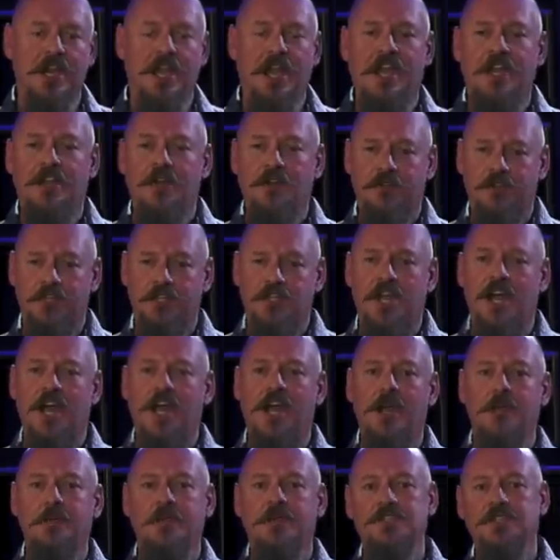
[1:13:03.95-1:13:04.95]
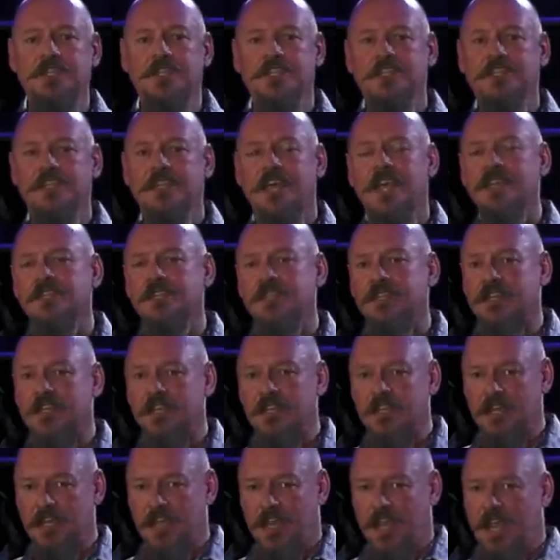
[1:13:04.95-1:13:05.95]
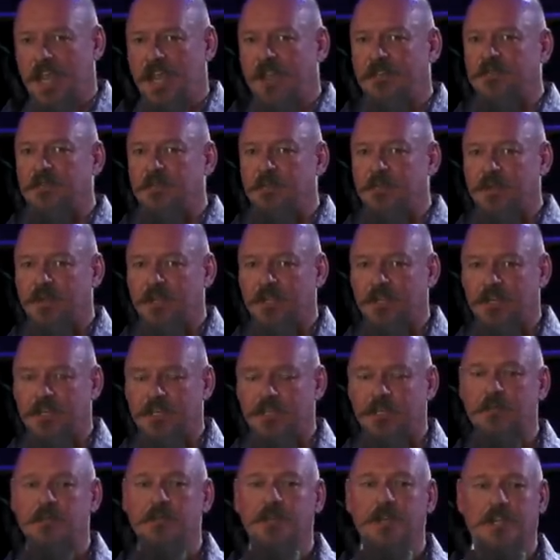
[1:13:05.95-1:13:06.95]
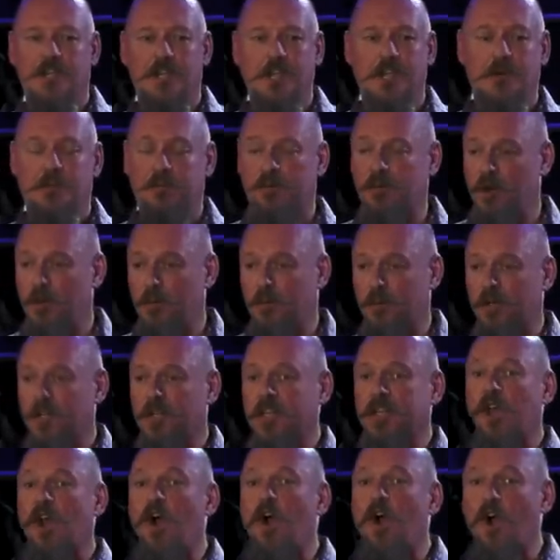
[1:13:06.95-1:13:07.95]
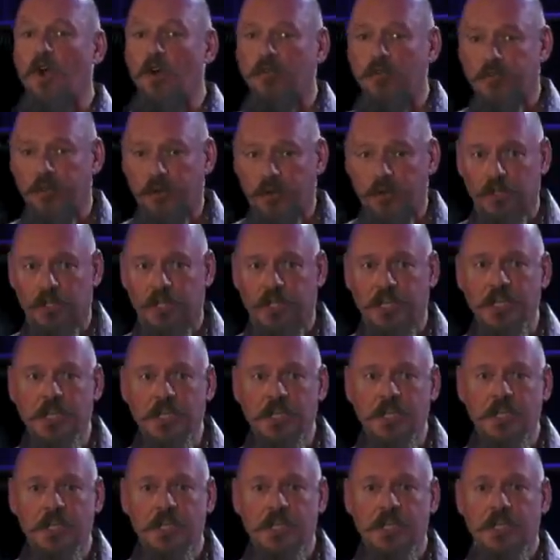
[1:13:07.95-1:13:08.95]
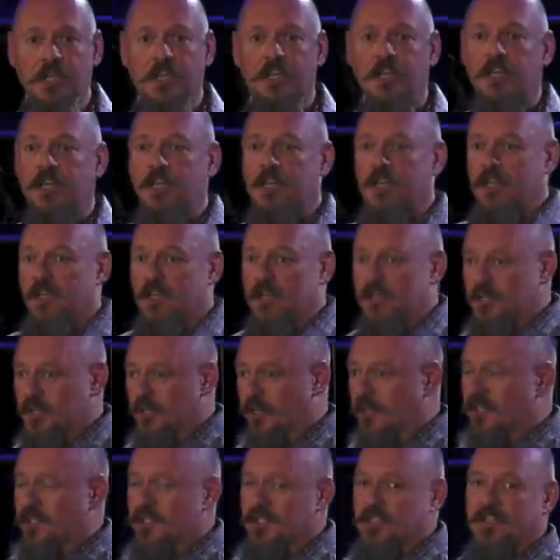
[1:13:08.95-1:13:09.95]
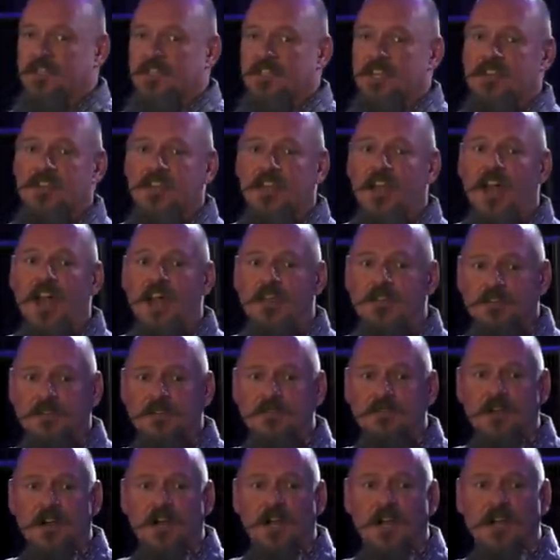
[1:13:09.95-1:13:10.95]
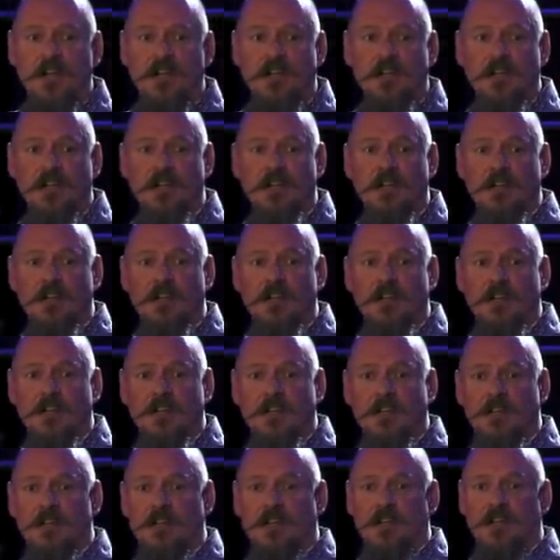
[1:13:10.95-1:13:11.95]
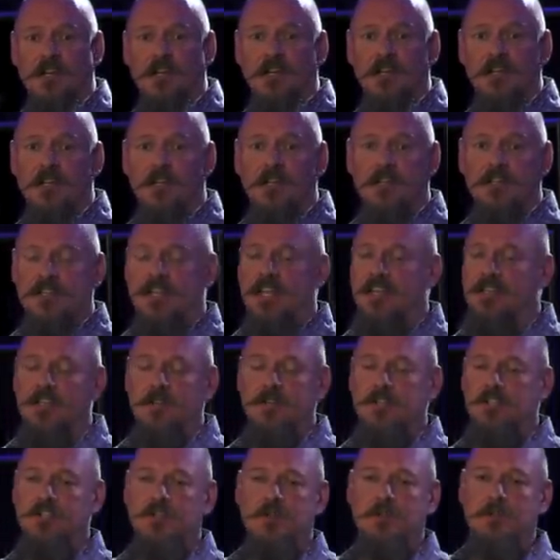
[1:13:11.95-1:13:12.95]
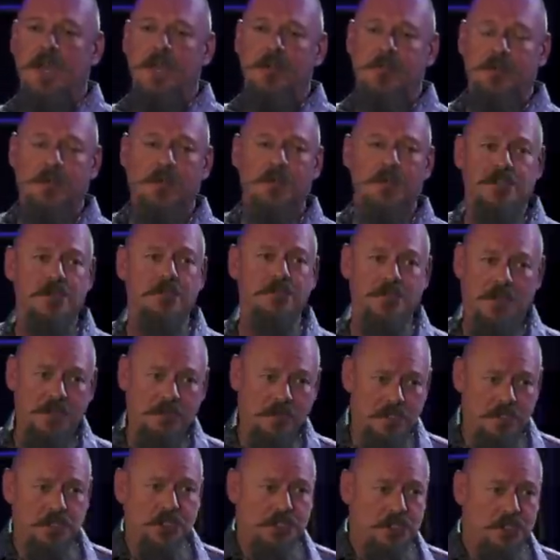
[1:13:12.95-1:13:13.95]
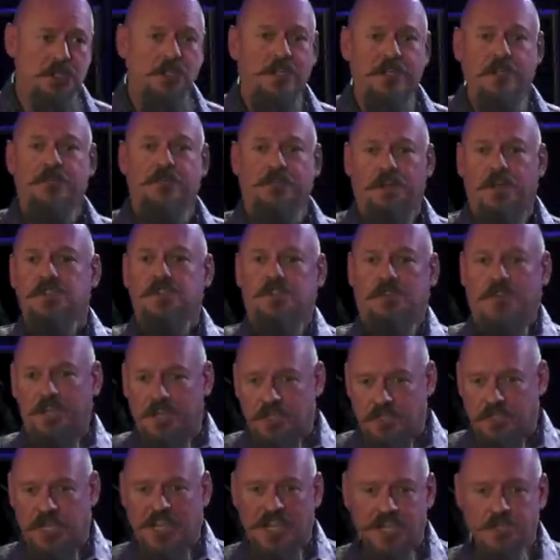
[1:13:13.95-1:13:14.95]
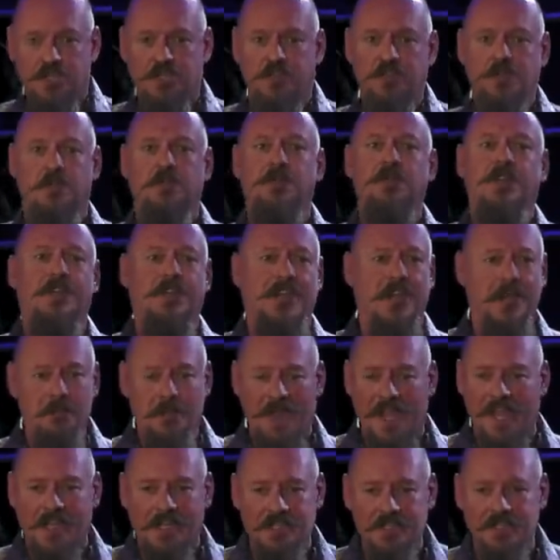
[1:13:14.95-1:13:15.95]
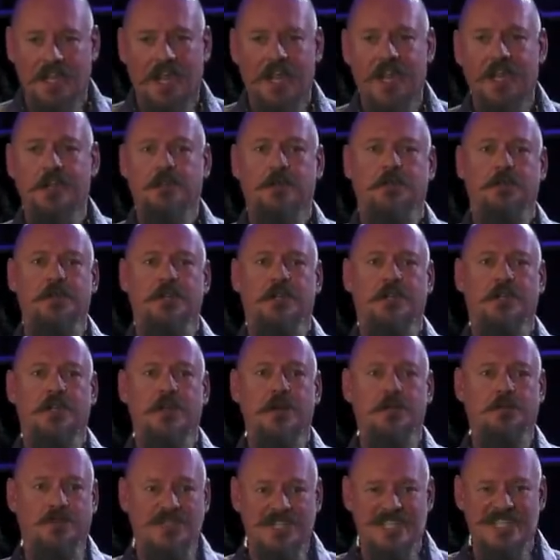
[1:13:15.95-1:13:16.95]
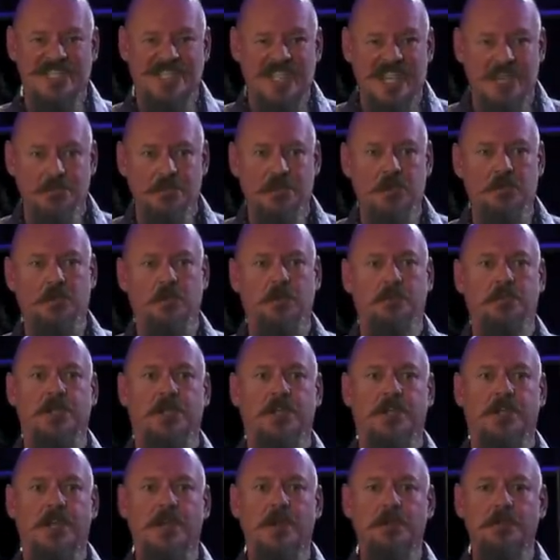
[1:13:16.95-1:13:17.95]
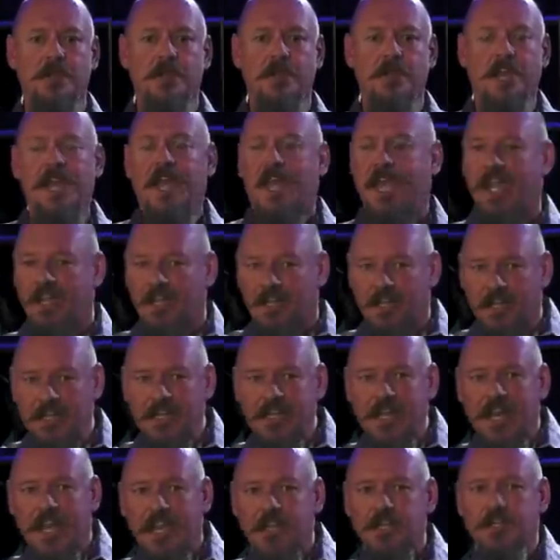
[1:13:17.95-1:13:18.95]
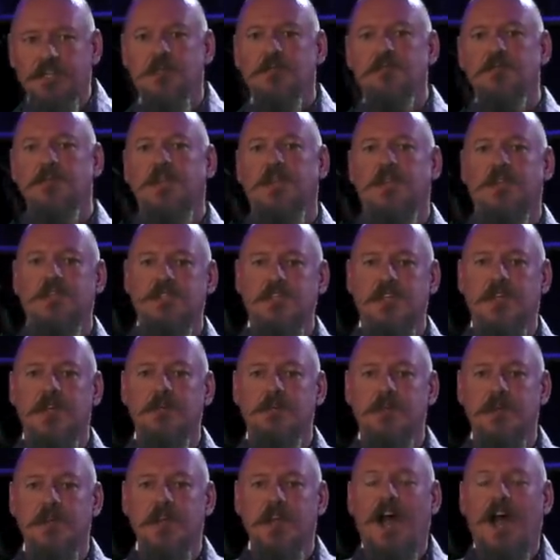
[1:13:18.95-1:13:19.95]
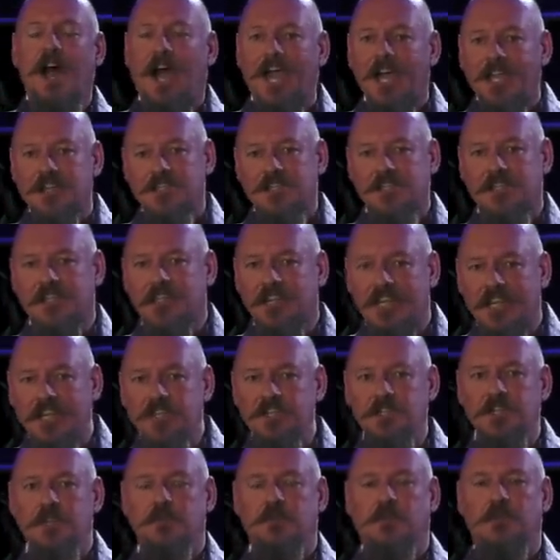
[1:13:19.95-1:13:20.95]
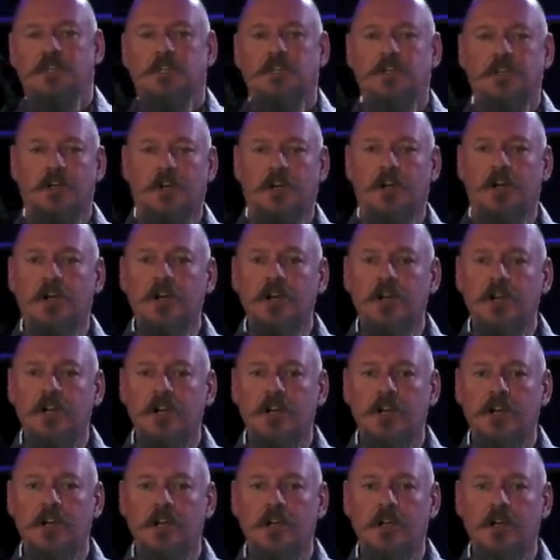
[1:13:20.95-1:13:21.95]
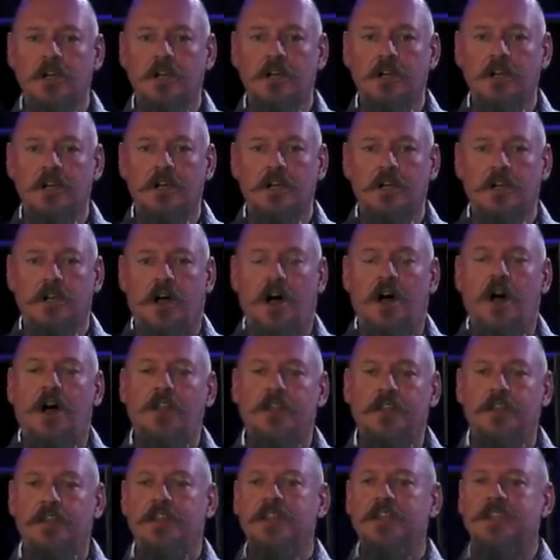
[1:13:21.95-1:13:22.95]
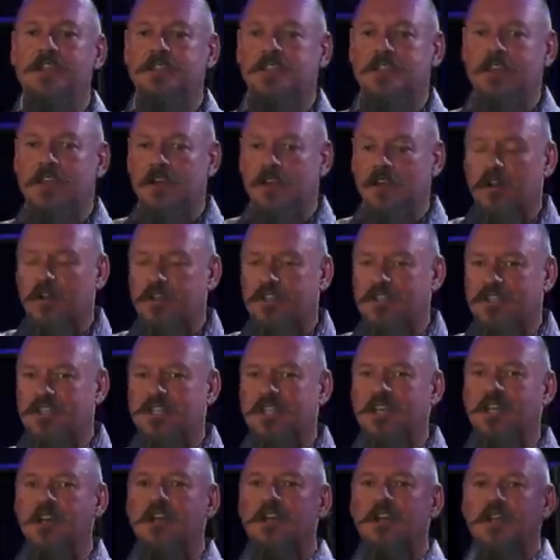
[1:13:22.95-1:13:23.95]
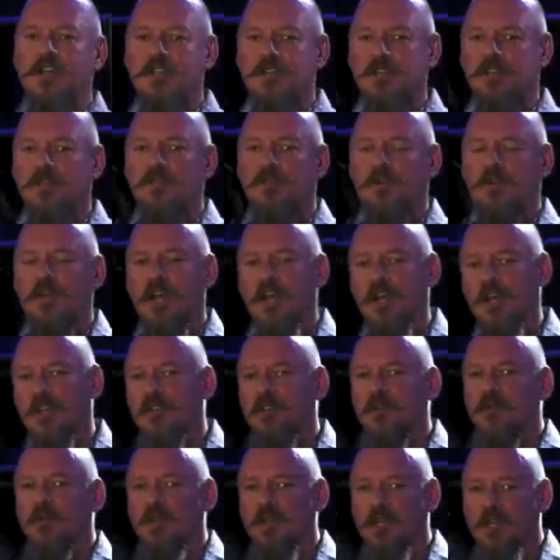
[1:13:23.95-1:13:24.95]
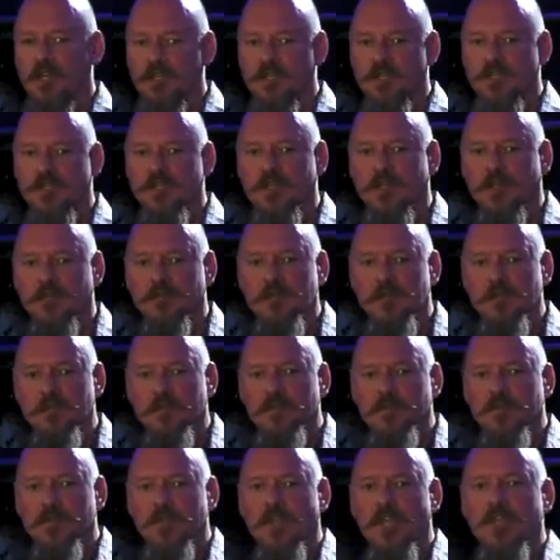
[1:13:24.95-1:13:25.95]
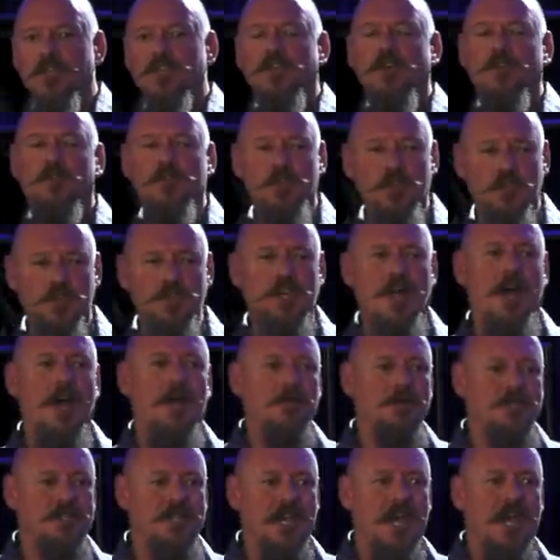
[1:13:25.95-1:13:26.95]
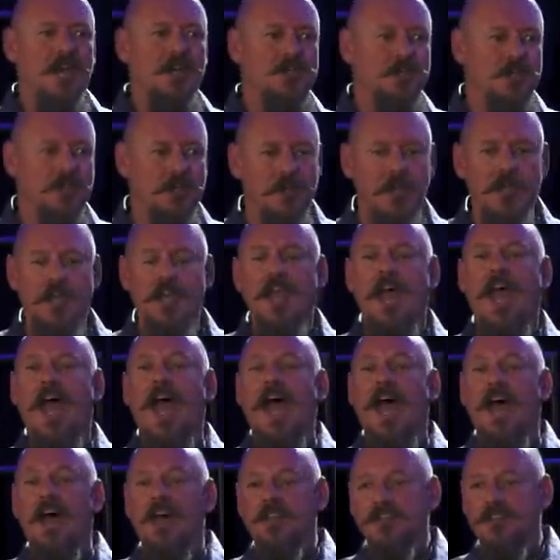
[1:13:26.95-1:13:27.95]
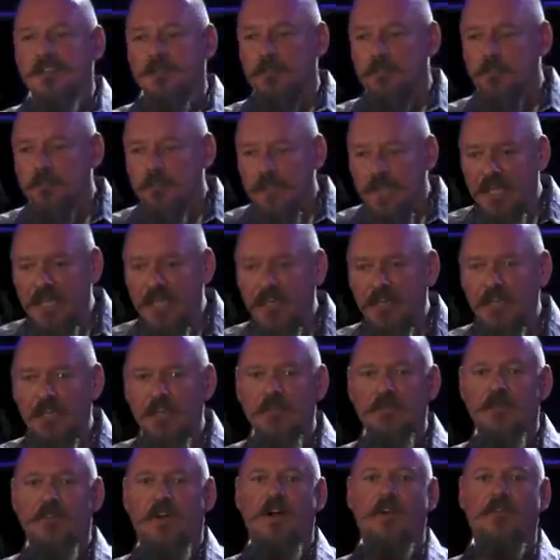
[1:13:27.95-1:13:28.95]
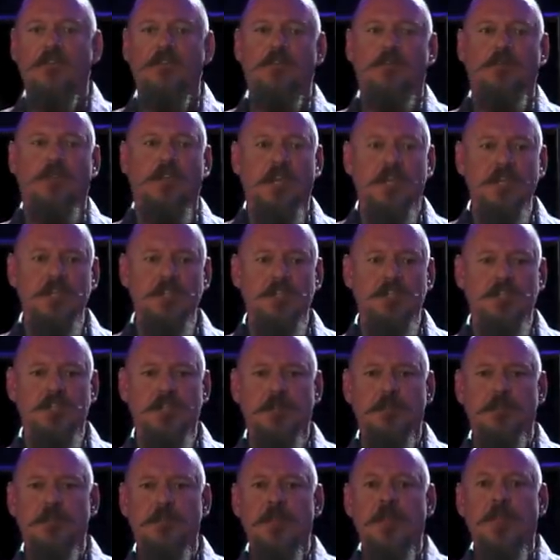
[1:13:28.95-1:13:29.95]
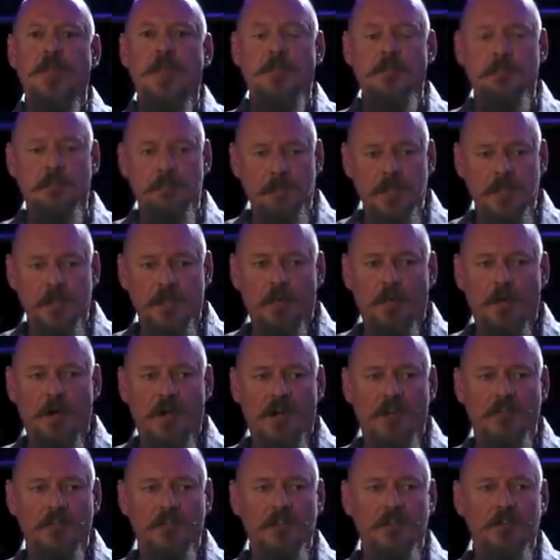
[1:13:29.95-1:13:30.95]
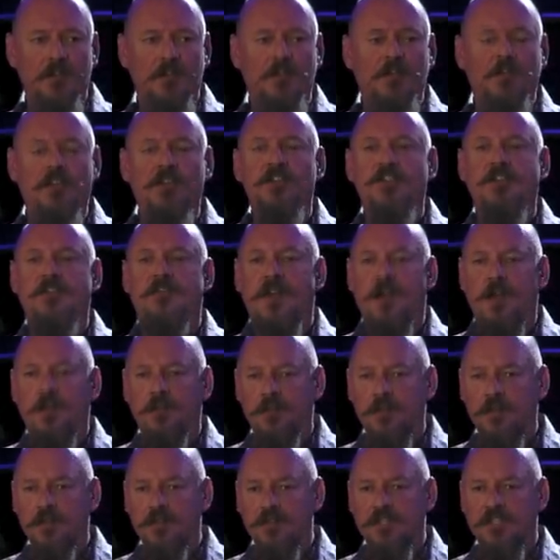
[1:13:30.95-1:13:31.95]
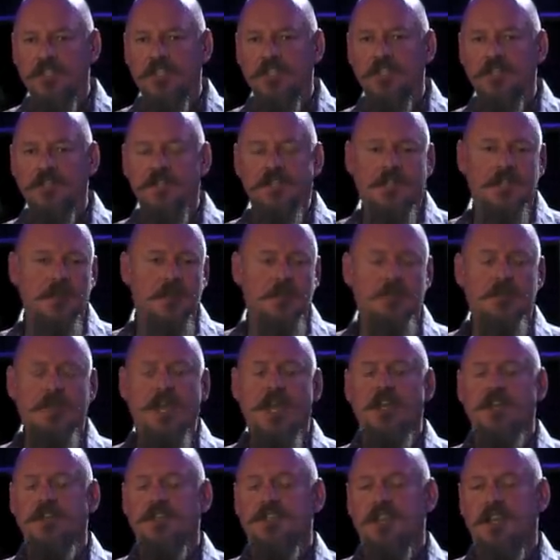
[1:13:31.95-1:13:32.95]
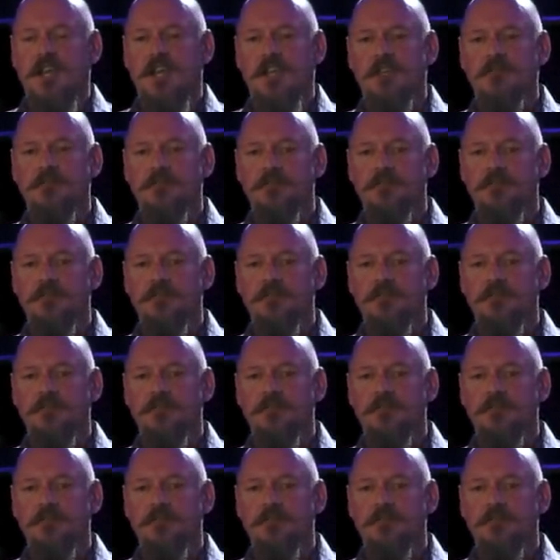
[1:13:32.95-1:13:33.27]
And over time, if she doesn't have the ability to communicate appropriately, overtly, she'll, she'll set the house on fire. Right? It's not that she's a bad person, but she'll get frustrated, tensions will build up, anxiety will build up, resentment will build up, alienation builds up, isolation will occur. All the things that are deteriorous for healthy relationships. So your job is to actually as being involved in a relationship. Be aware of it, develop those skills, and then manage that.